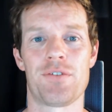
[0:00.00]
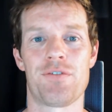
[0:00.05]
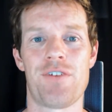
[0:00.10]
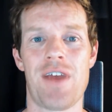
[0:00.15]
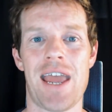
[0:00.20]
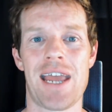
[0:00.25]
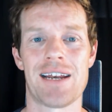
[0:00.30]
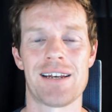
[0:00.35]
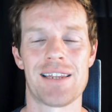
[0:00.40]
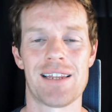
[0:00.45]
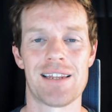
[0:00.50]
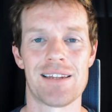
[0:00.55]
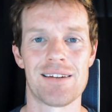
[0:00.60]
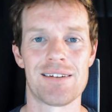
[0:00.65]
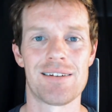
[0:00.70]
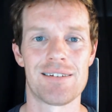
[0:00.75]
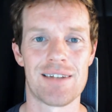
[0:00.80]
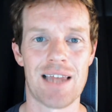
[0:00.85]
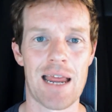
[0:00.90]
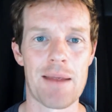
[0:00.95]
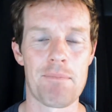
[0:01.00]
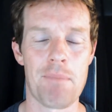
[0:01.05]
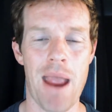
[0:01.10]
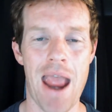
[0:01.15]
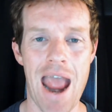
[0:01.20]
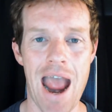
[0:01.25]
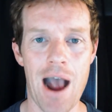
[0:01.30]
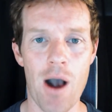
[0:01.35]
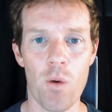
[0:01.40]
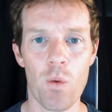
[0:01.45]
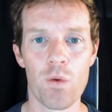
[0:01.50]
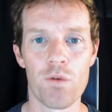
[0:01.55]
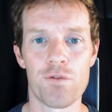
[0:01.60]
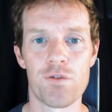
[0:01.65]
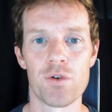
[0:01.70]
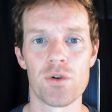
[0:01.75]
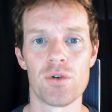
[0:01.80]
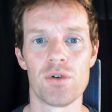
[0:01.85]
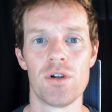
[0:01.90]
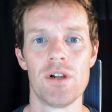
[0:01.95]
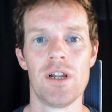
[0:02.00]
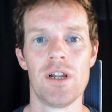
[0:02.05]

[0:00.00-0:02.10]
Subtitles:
the fact that this is a powerful